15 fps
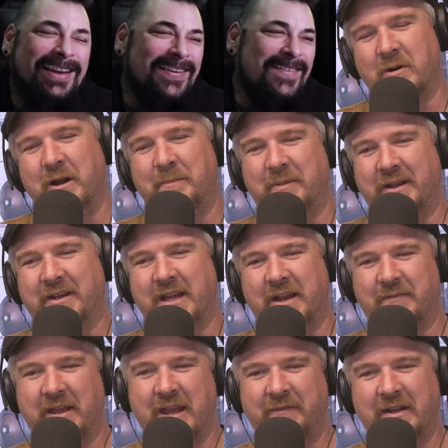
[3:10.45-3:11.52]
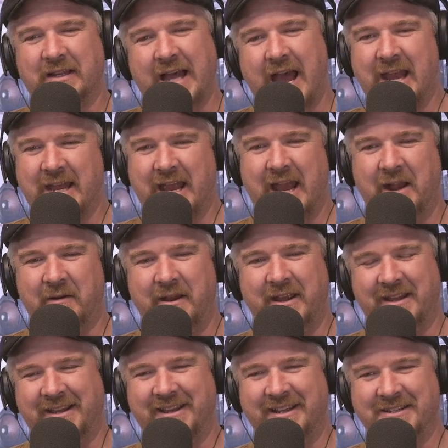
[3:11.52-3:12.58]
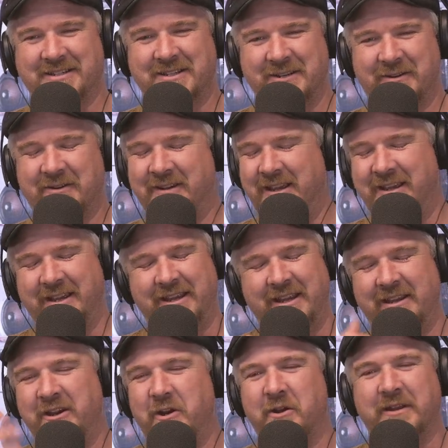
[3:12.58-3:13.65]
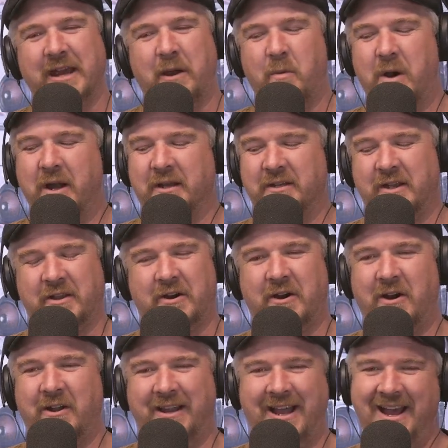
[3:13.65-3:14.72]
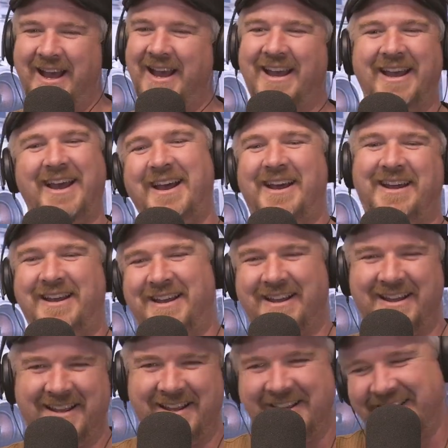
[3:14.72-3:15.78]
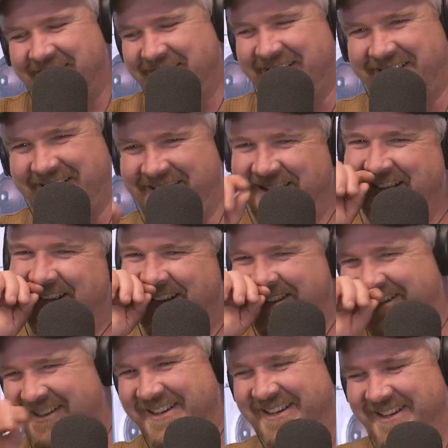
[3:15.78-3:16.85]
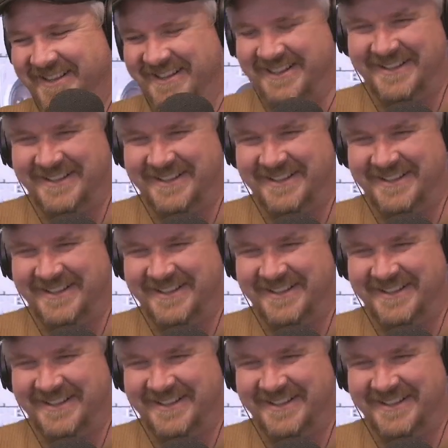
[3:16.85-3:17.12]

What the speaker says: grew up in kind of a heavy Latin area, and so you heard that walking down the hall. There's